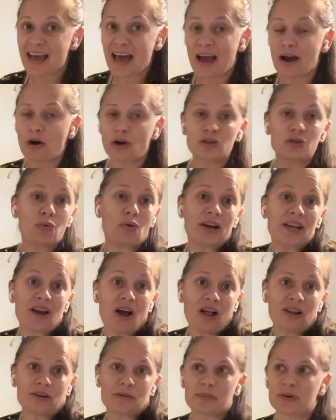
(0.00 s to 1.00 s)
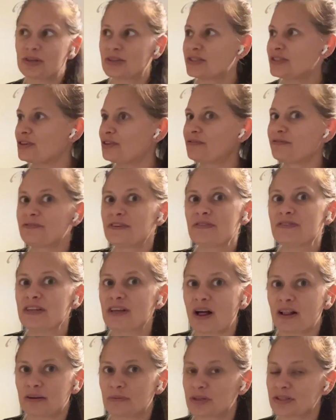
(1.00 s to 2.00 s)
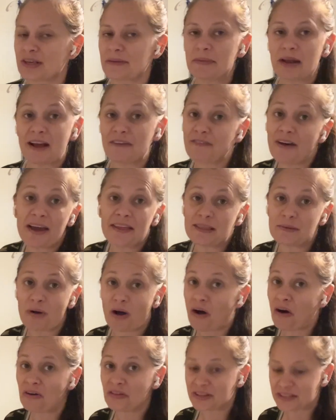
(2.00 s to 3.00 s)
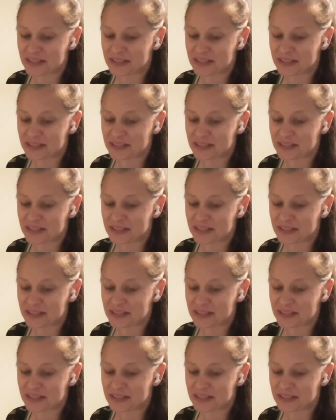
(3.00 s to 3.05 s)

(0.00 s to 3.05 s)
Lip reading: or $20 books or $50 books. I mean, I find them all the